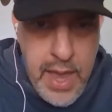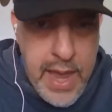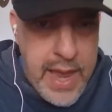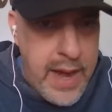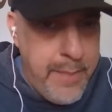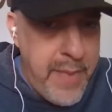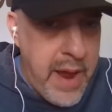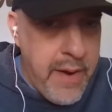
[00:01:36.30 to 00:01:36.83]

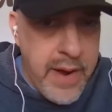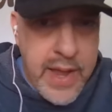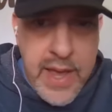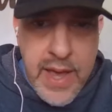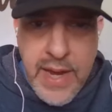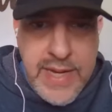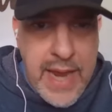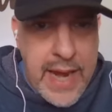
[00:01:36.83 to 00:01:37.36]
in
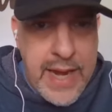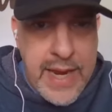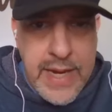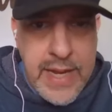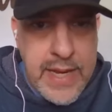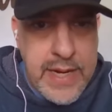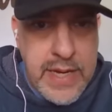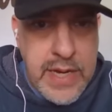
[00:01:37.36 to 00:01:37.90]
America,
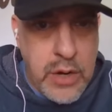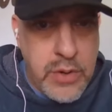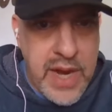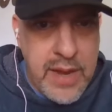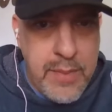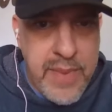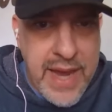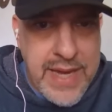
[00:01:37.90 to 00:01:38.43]
dating you know
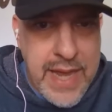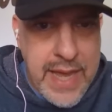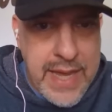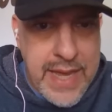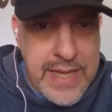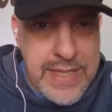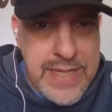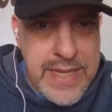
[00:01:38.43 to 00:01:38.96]
dating back
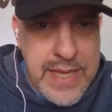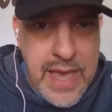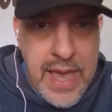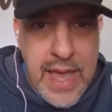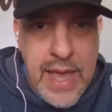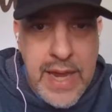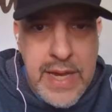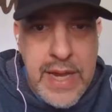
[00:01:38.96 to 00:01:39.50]
decades,
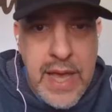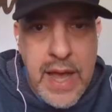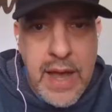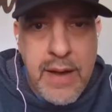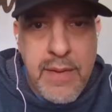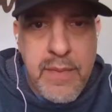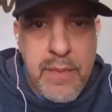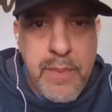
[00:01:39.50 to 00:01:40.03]
and
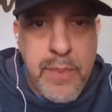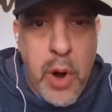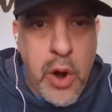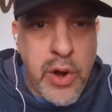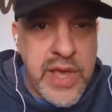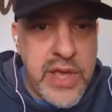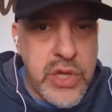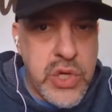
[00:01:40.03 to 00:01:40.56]
uh,
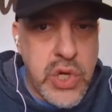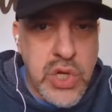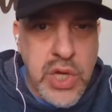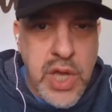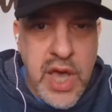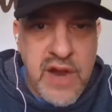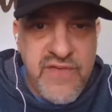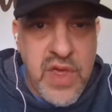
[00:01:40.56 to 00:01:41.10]
Barney is
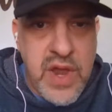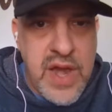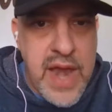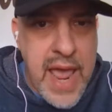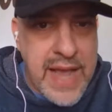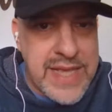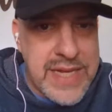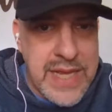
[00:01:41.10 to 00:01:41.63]
just kind of the
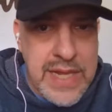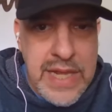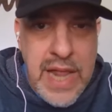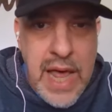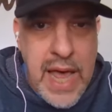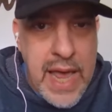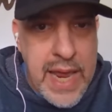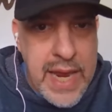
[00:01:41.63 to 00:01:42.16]
next in
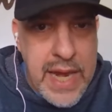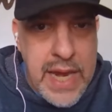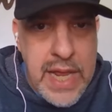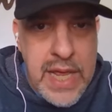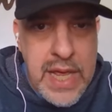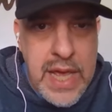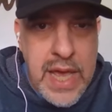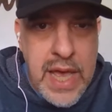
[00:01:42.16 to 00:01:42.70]

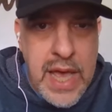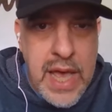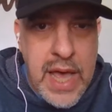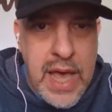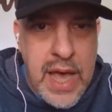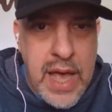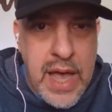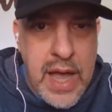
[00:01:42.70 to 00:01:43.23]
line
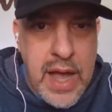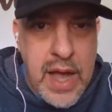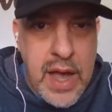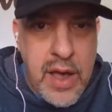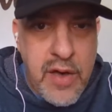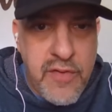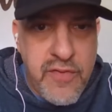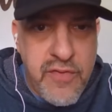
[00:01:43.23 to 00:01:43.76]
uh,
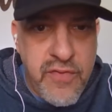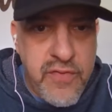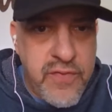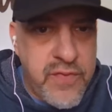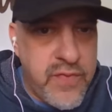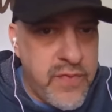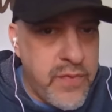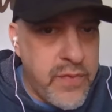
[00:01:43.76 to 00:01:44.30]
of
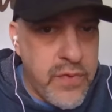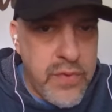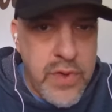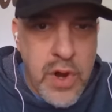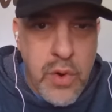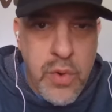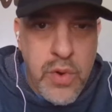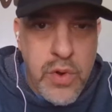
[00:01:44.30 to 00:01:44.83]

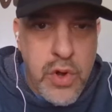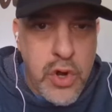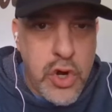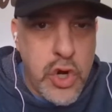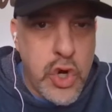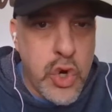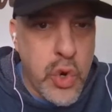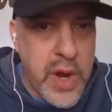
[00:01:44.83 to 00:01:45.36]
you know
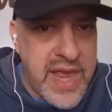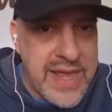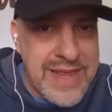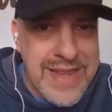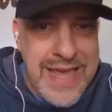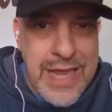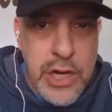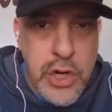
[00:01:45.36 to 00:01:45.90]
great
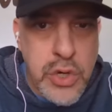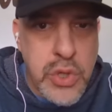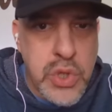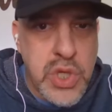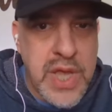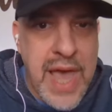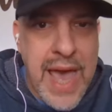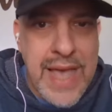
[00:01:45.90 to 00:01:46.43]

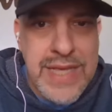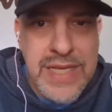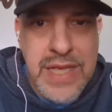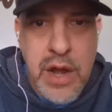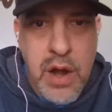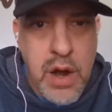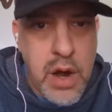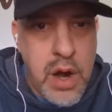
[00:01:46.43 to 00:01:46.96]
leaders, guys
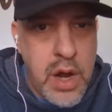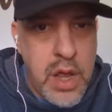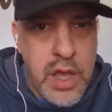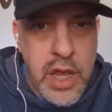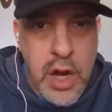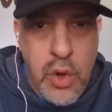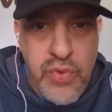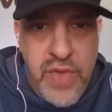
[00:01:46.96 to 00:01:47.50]
that are
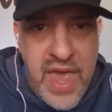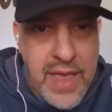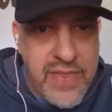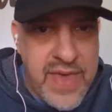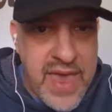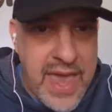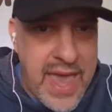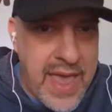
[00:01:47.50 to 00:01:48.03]
you know they
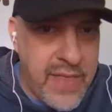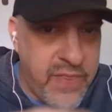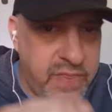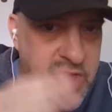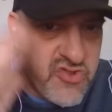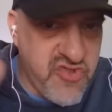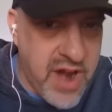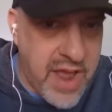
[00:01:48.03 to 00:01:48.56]
they hit
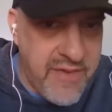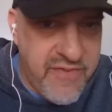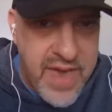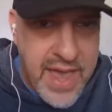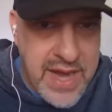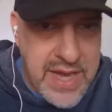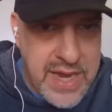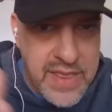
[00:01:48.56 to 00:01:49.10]
the
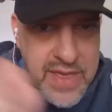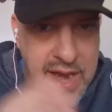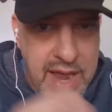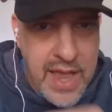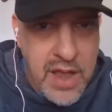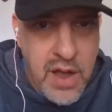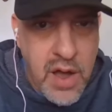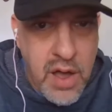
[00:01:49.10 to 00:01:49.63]
trifecta that
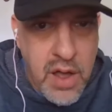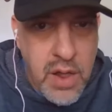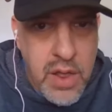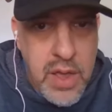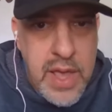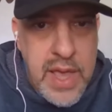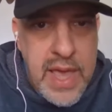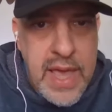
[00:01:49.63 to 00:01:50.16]
I
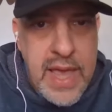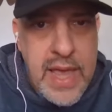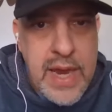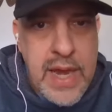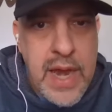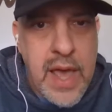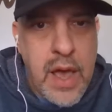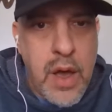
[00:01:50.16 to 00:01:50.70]
call
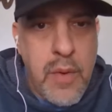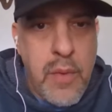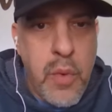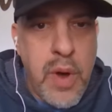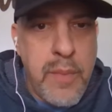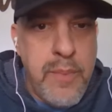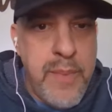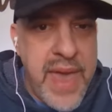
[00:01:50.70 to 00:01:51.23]
in uh,
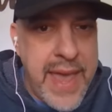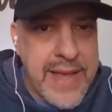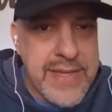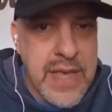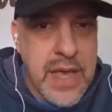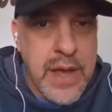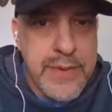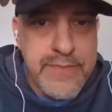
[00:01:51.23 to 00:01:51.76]
what
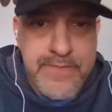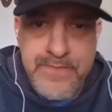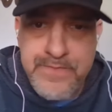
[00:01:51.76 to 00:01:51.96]
makes a